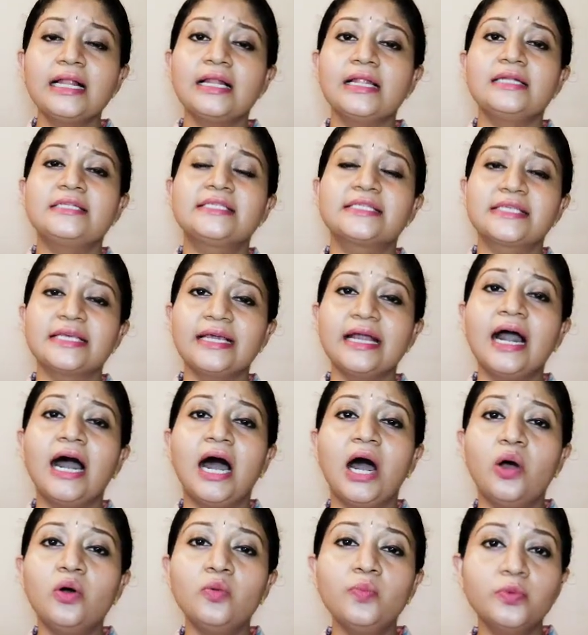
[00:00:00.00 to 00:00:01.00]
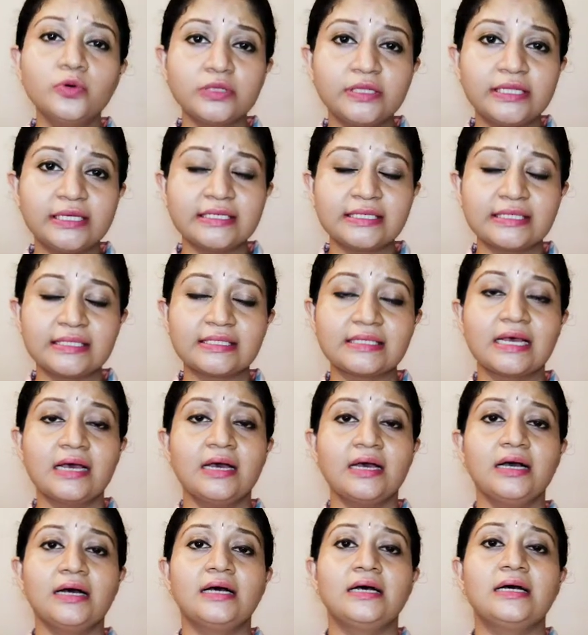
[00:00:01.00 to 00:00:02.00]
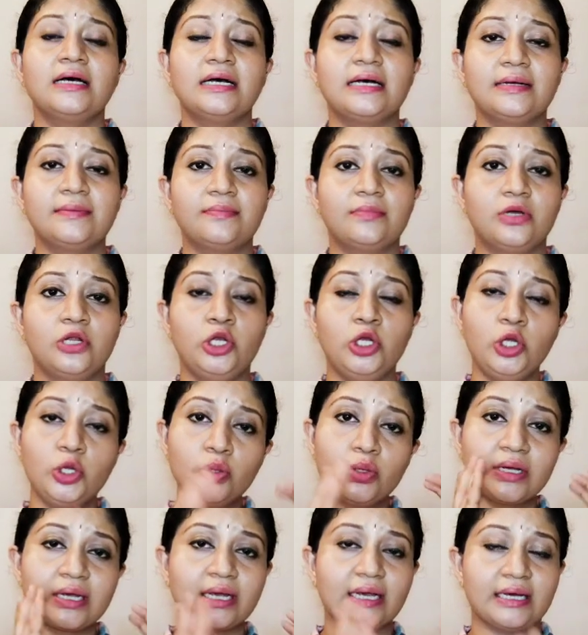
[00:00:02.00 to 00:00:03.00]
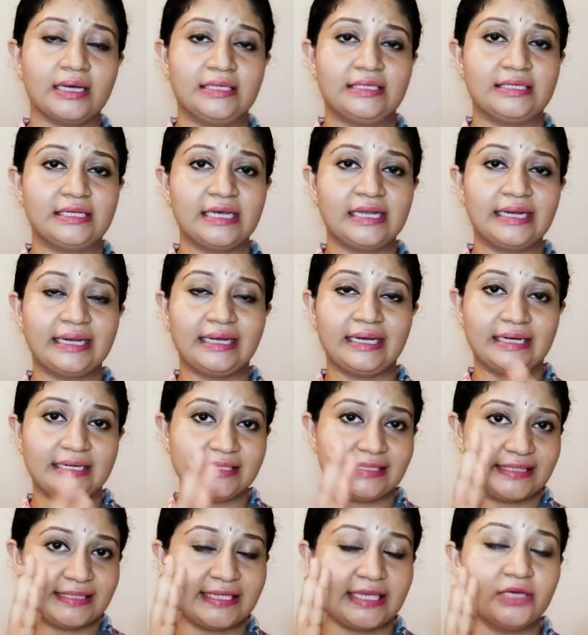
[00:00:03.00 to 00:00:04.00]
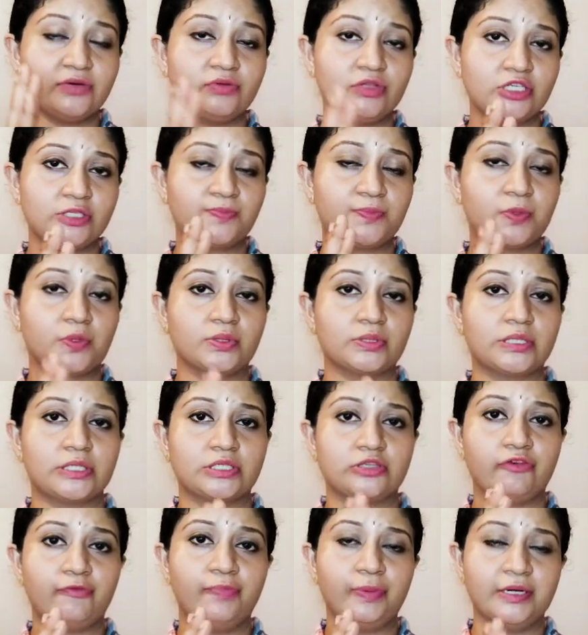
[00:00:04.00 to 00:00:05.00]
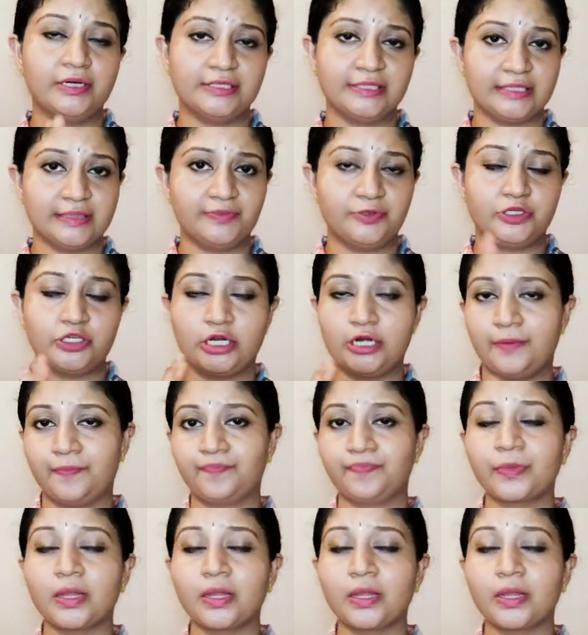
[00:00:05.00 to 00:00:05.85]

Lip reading: Let's see how Buddhists look at and conceive this process of perception.